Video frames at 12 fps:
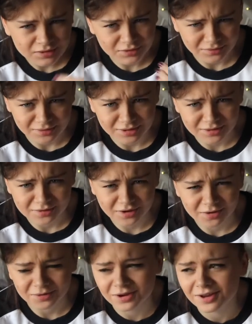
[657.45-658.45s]
Sorry, I got
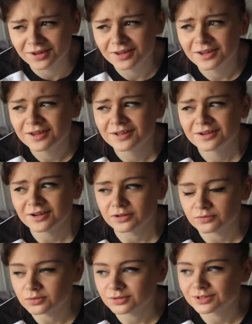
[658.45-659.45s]
cold. I
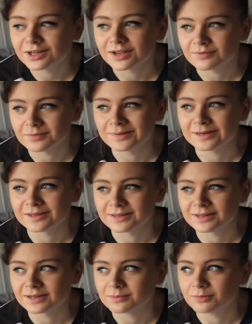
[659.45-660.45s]
thought I was going to have a panic
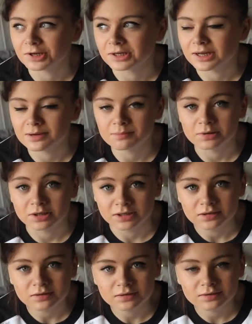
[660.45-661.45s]
attack and break down, but I
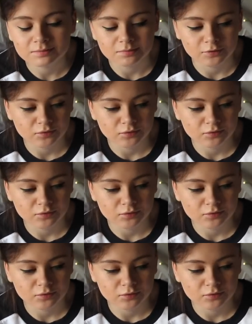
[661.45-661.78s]
didn't. My